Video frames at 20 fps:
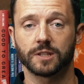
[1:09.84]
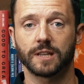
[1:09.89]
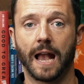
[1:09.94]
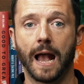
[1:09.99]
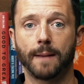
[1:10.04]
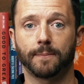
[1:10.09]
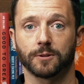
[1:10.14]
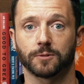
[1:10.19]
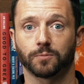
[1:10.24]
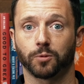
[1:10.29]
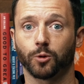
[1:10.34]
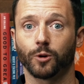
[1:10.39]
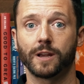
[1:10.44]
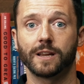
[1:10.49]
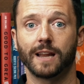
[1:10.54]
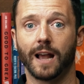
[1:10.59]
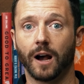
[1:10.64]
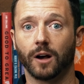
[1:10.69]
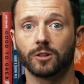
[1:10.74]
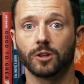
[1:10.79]
app is
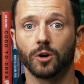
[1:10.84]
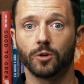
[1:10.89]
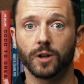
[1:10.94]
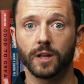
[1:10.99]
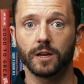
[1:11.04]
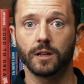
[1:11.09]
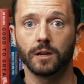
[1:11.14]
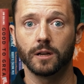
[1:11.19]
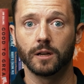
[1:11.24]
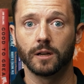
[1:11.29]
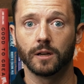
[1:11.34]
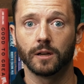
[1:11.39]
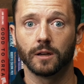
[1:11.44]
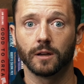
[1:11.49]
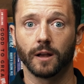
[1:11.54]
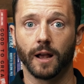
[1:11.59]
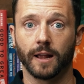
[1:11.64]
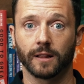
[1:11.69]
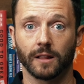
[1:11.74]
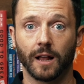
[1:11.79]
pre-downloaded
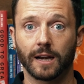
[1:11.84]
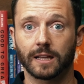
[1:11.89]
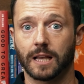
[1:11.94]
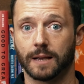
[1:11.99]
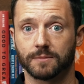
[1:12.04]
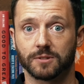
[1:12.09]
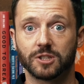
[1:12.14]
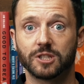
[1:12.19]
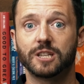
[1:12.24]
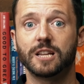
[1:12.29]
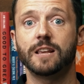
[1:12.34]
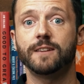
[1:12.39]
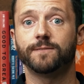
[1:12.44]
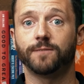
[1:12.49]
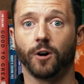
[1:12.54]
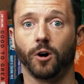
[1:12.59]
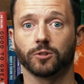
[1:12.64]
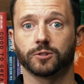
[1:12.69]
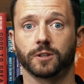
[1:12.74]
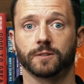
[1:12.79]
and a lot of times
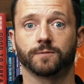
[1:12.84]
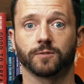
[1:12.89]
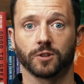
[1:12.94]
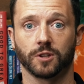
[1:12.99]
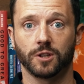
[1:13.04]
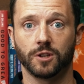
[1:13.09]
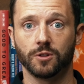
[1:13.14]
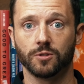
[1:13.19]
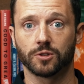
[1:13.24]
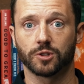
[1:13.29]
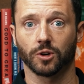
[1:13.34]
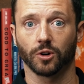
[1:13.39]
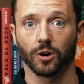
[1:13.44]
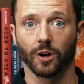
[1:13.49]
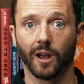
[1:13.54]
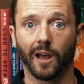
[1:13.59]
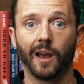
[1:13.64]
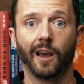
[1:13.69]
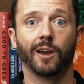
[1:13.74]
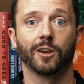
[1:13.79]
defaulted for the
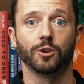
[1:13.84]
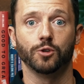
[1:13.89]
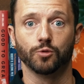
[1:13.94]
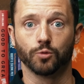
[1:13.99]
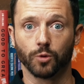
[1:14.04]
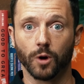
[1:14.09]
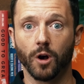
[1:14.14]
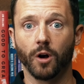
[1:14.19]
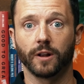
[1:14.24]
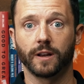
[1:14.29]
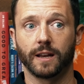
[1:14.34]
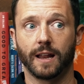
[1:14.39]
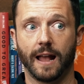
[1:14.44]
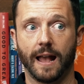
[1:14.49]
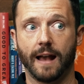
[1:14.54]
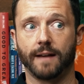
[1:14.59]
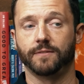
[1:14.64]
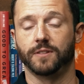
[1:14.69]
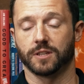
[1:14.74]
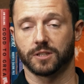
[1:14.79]
user, you really need to
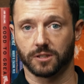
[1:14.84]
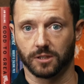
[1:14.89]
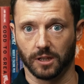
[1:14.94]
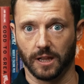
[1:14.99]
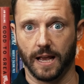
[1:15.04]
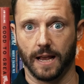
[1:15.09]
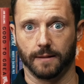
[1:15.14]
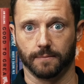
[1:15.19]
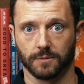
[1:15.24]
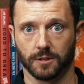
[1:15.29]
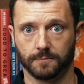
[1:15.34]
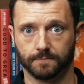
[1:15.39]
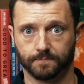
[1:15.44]
have this claimed.